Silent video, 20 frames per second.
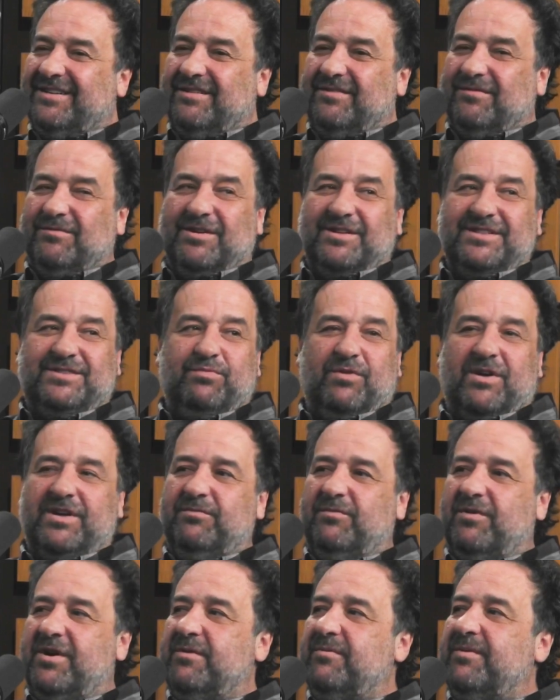Well, why,
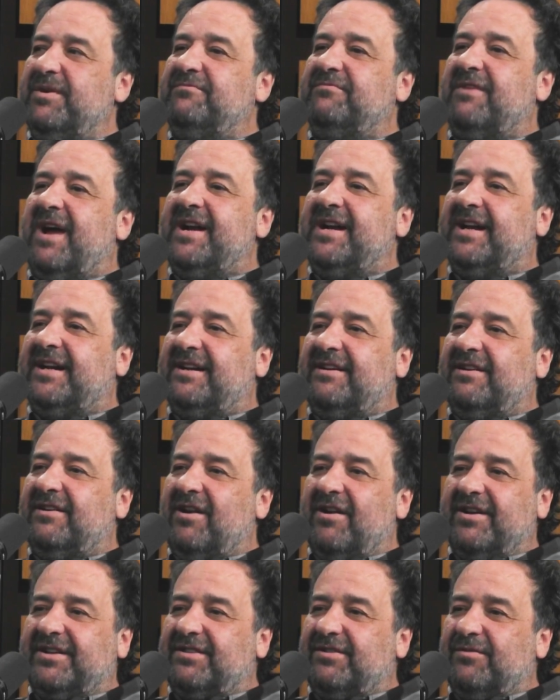don't we run it
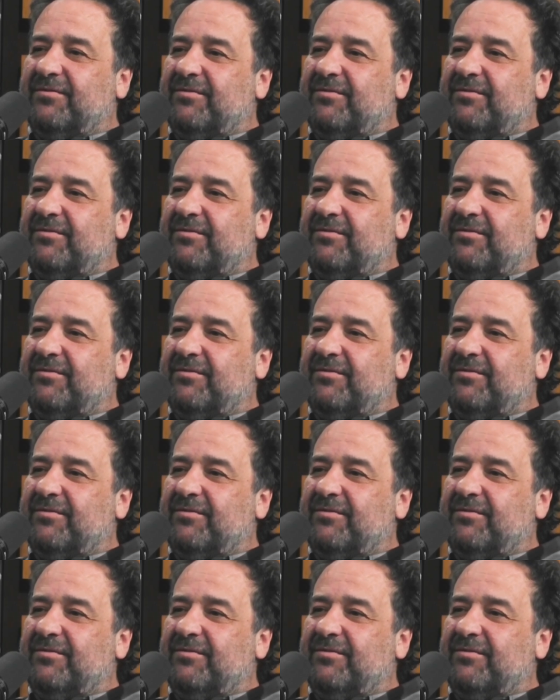like They the